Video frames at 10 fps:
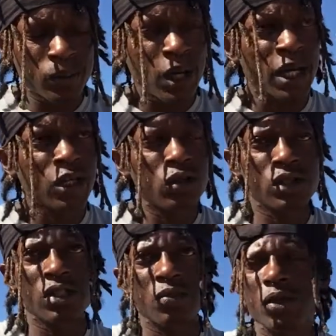I know
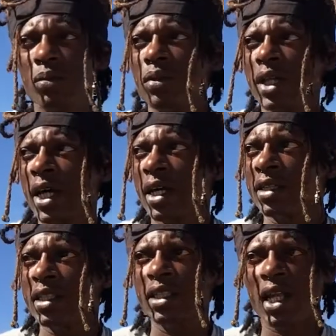some people that
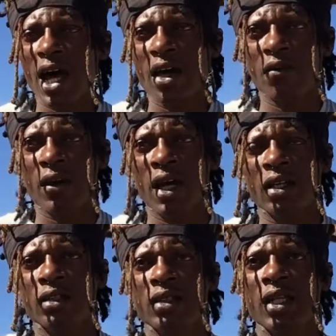see life
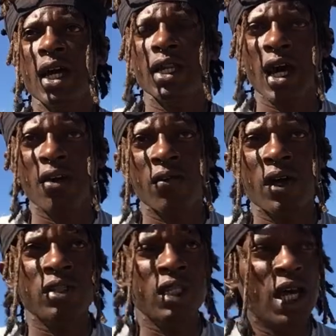as, yeah, life
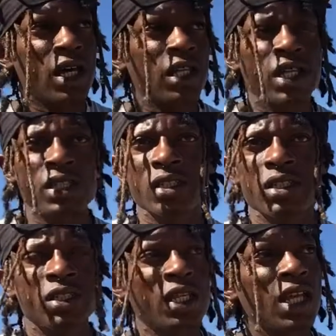has lessons
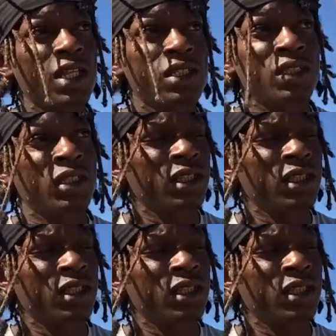and challenges and